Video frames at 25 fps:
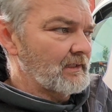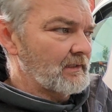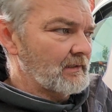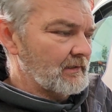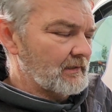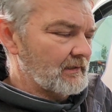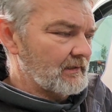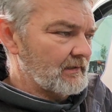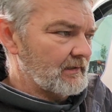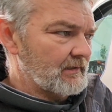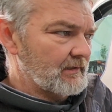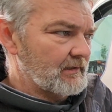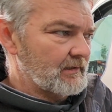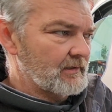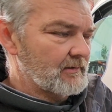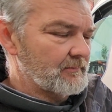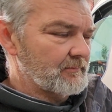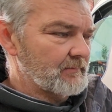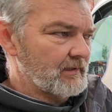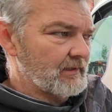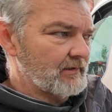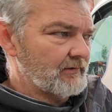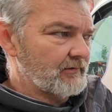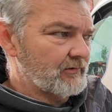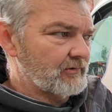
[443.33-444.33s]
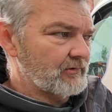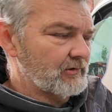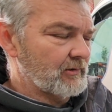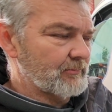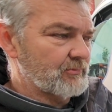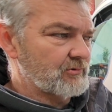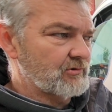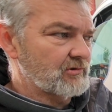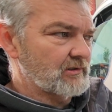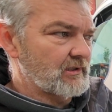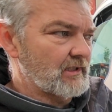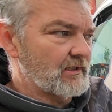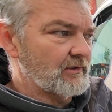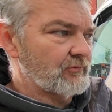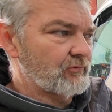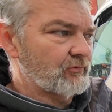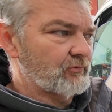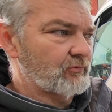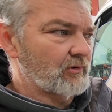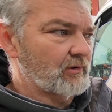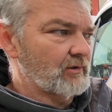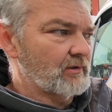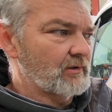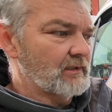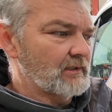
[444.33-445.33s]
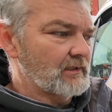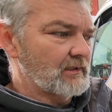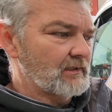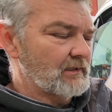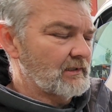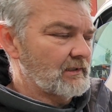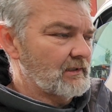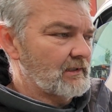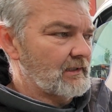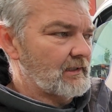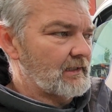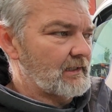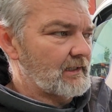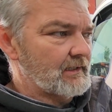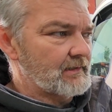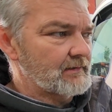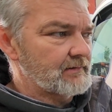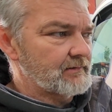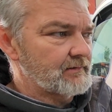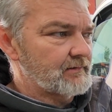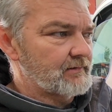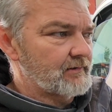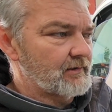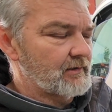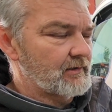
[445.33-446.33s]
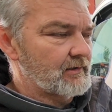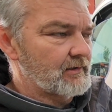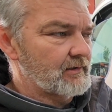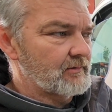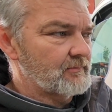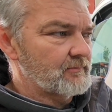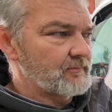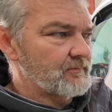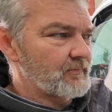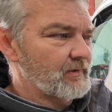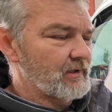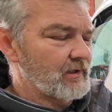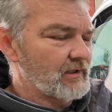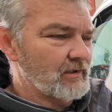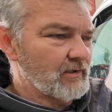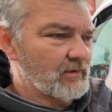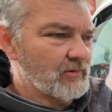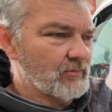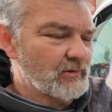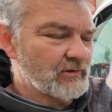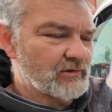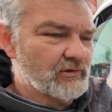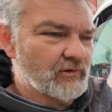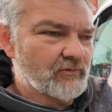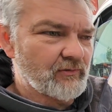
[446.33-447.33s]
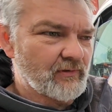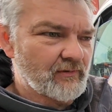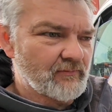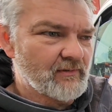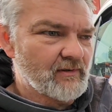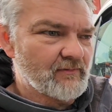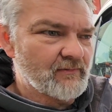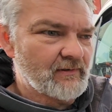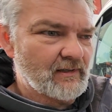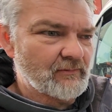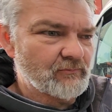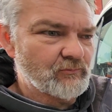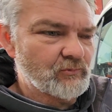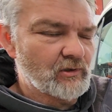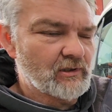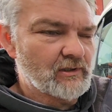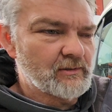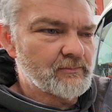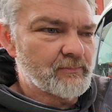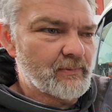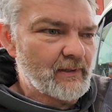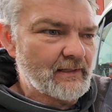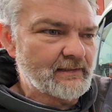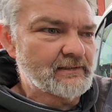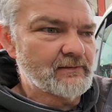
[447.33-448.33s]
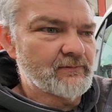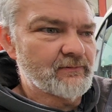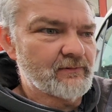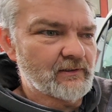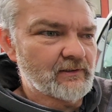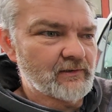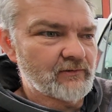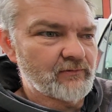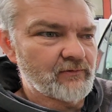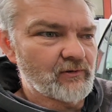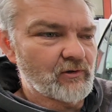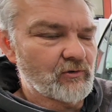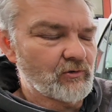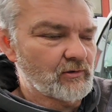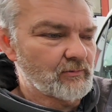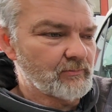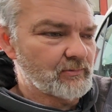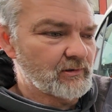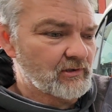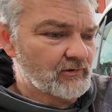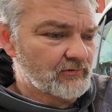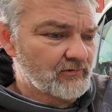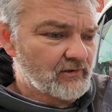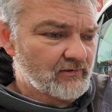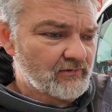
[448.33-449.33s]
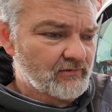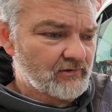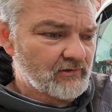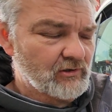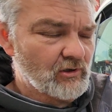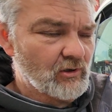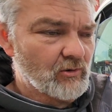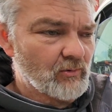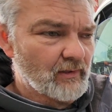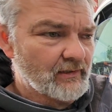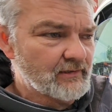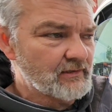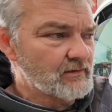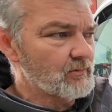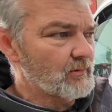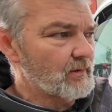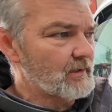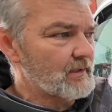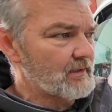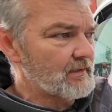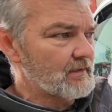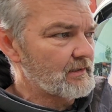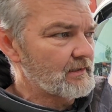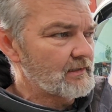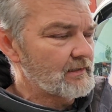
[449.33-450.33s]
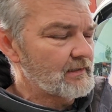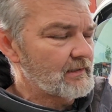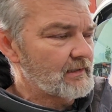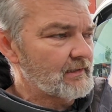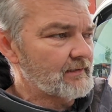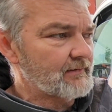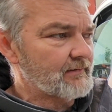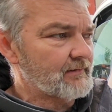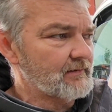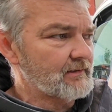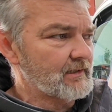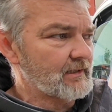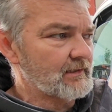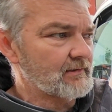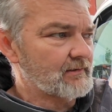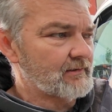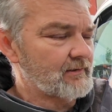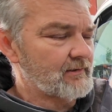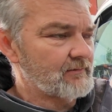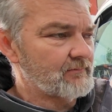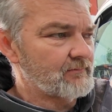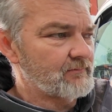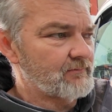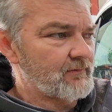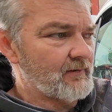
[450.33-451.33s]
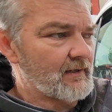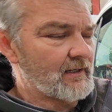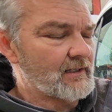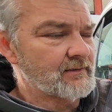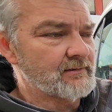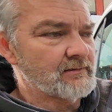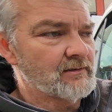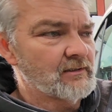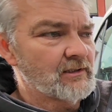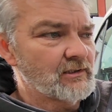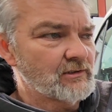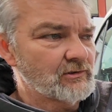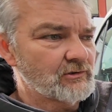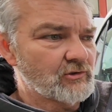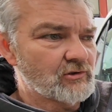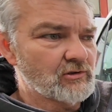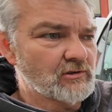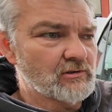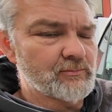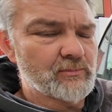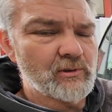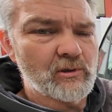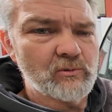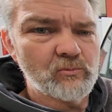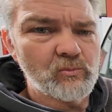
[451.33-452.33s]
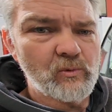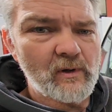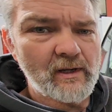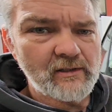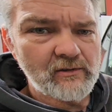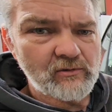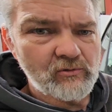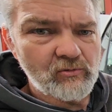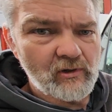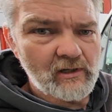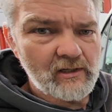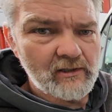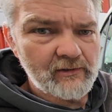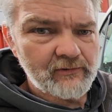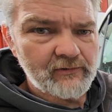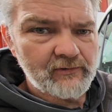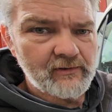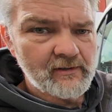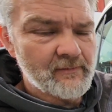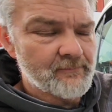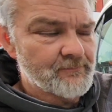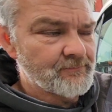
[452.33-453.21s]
It's an optional extra, and we just think the van really benefits for it because it's a go anywhere, it's an active van, you're going to be on wet grass,